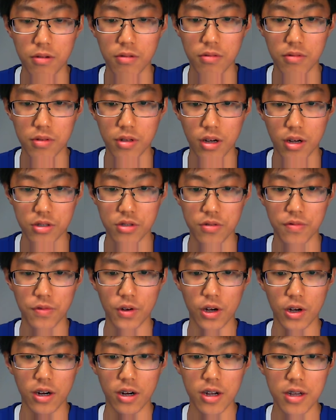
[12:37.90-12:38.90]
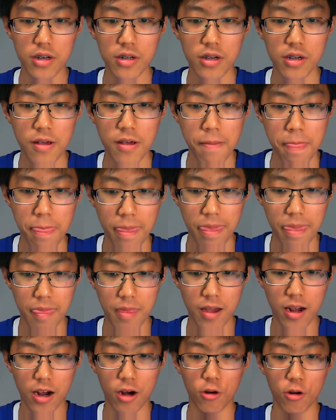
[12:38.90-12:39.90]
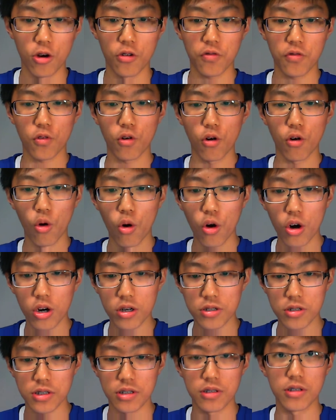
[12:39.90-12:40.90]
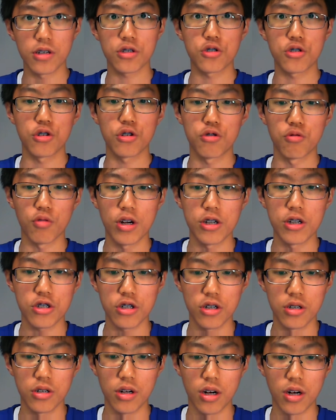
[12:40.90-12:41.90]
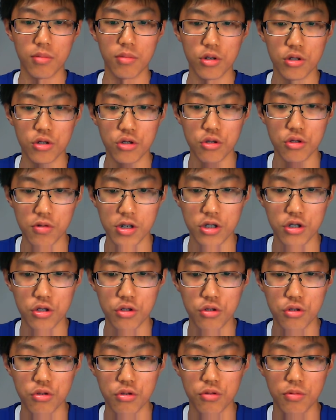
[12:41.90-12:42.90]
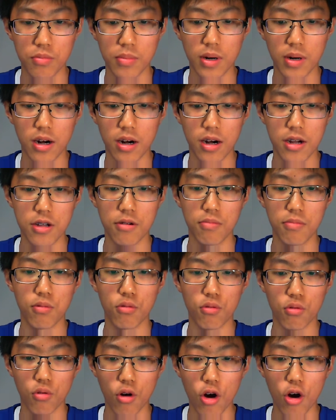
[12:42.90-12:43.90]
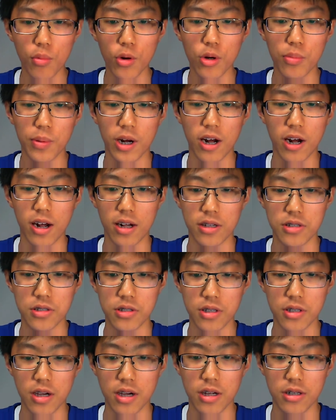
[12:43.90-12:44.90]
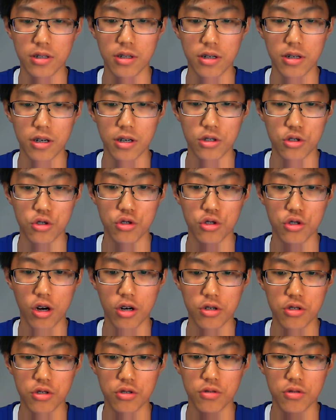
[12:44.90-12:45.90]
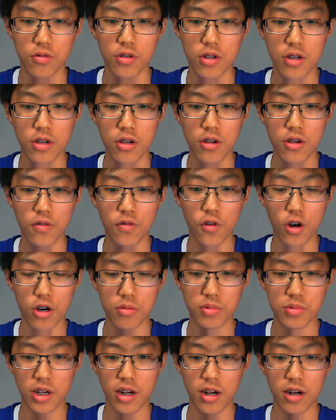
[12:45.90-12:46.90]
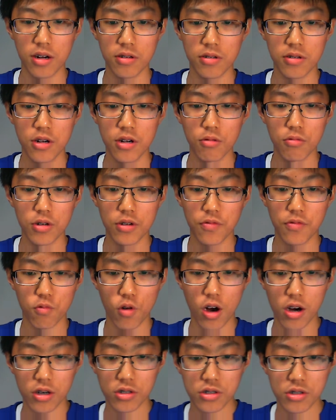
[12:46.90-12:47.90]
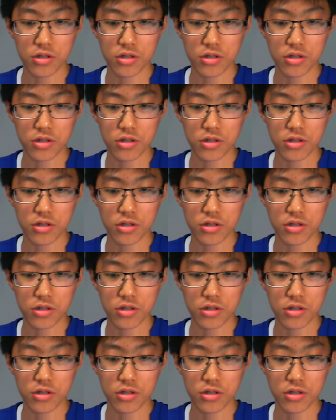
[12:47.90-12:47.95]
That's fine. Now, of course, in this situation, I'm going to switch to my Probopass and start to farm down with rock